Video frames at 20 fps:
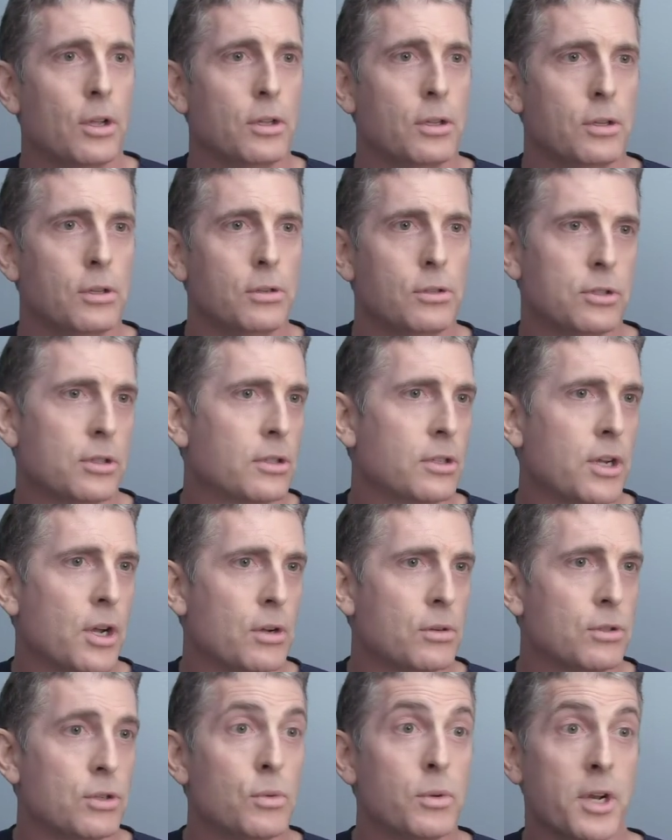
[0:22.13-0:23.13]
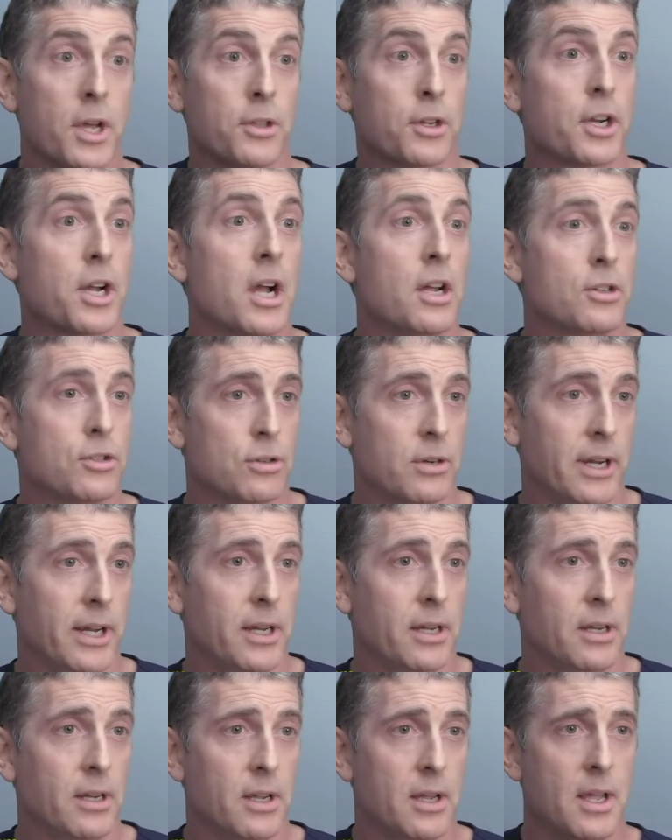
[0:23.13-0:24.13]
You should go to another
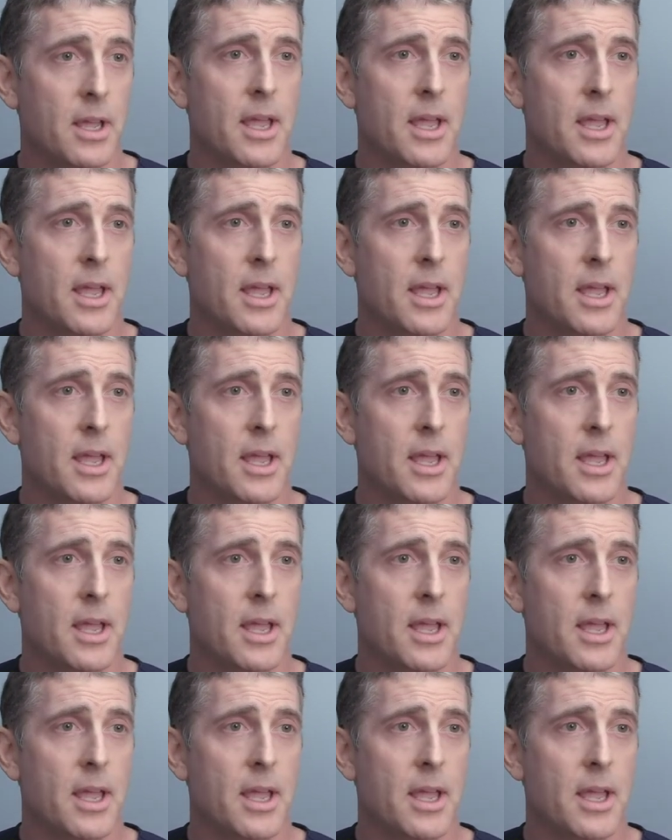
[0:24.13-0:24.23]
country.